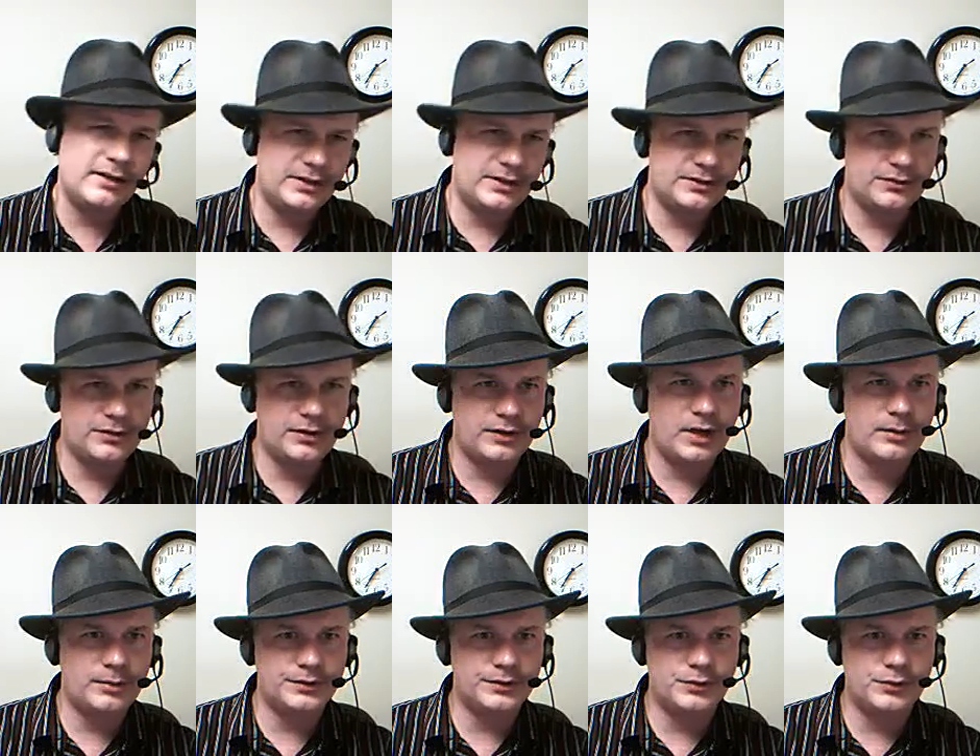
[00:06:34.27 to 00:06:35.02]
as
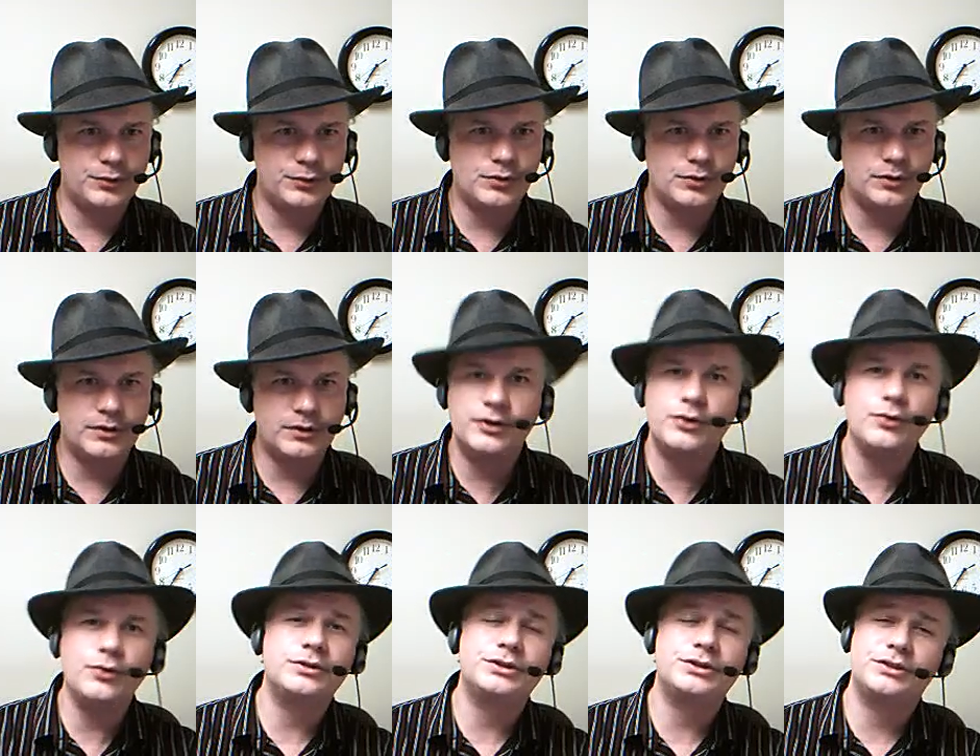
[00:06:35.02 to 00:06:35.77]
reliable as Google.
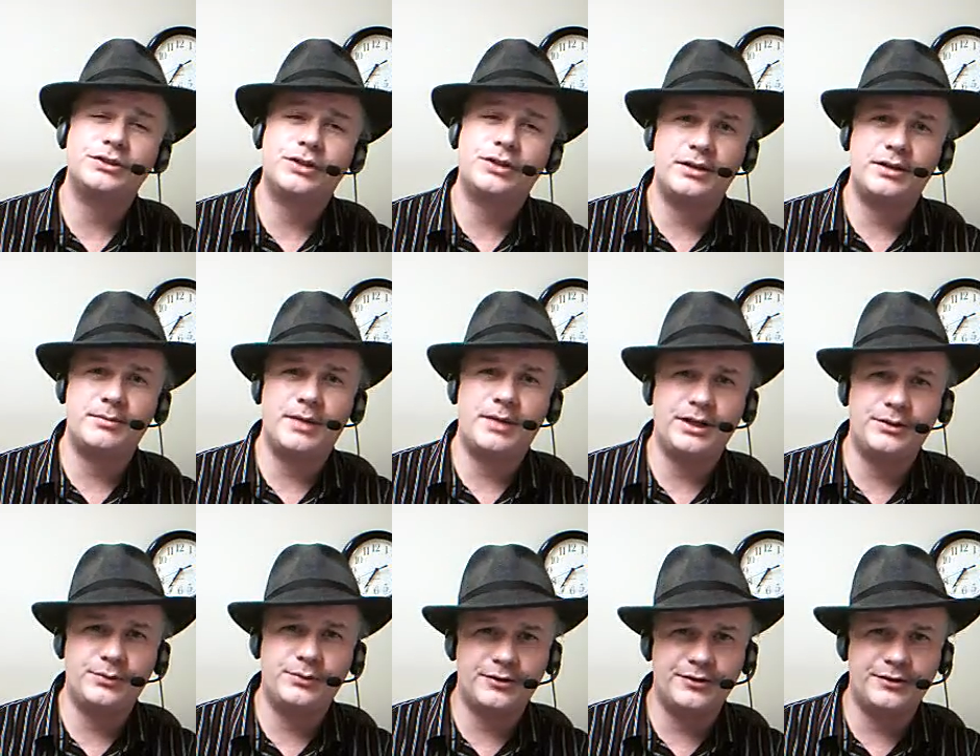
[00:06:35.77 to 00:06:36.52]
Google just tried to
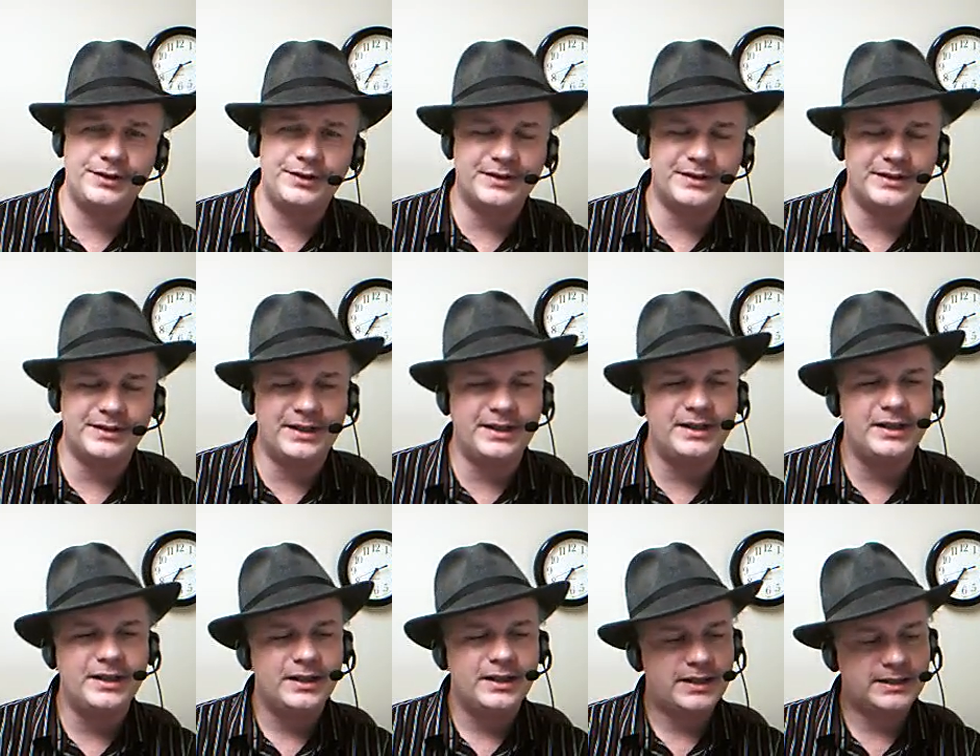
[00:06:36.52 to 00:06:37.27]
buy Twitter recently.
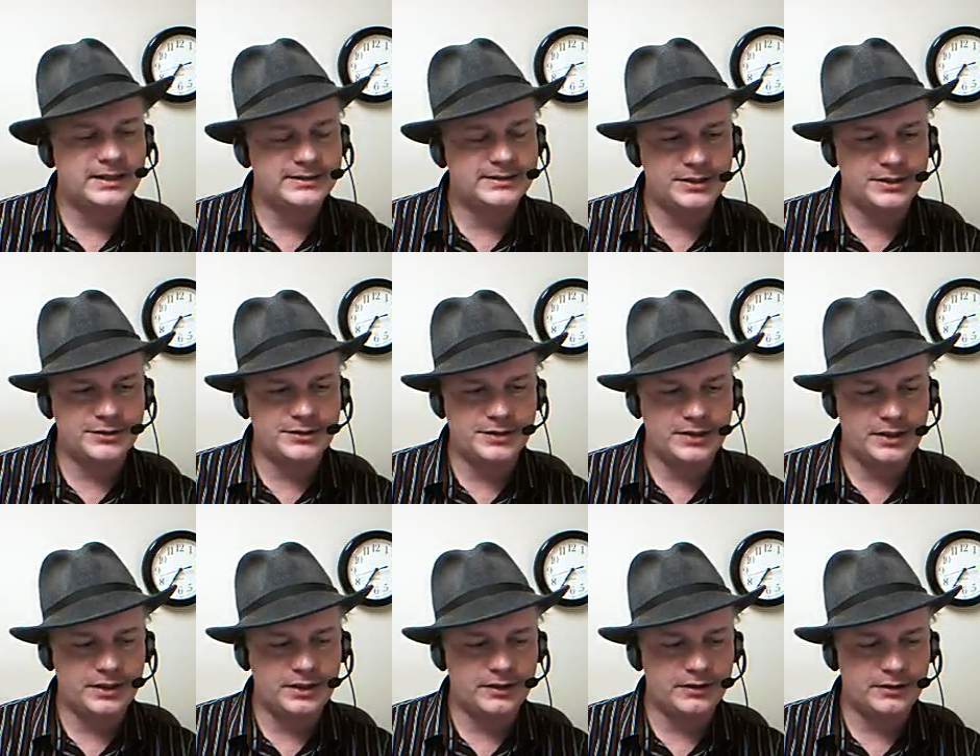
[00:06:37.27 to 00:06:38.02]
That's an
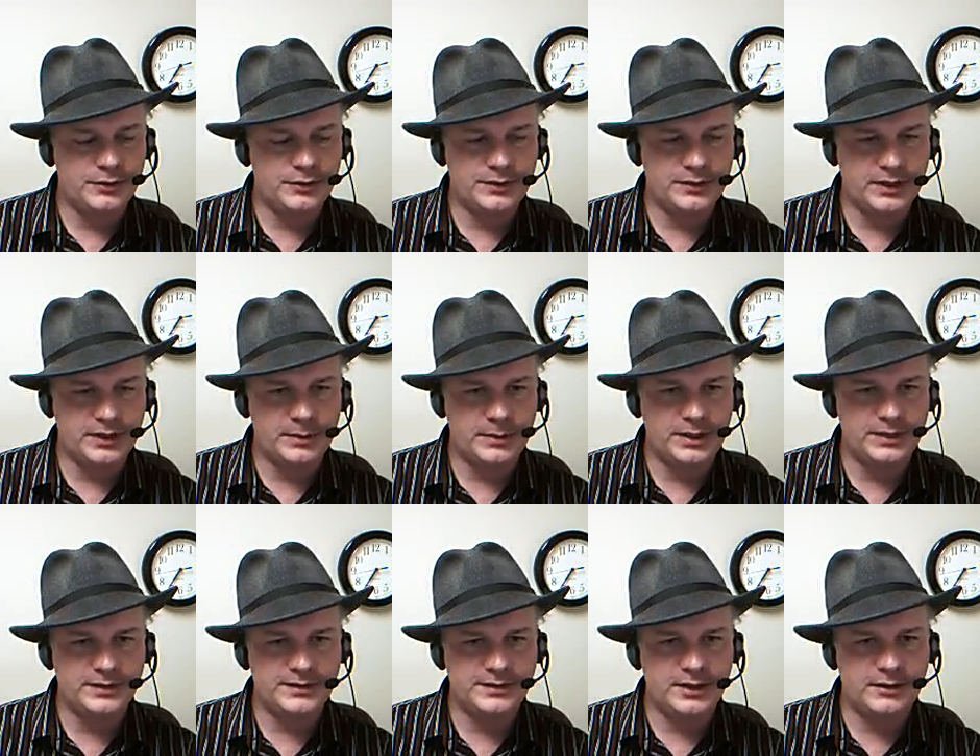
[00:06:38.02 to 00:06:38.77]
interesting news item
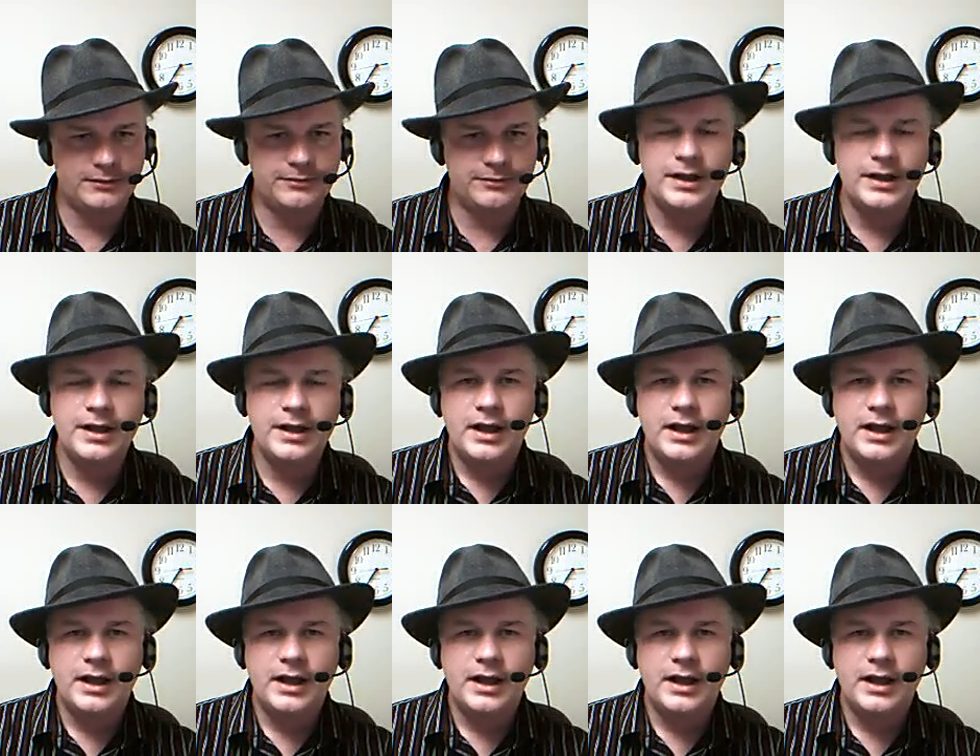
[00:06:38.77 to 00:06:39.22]
in itself.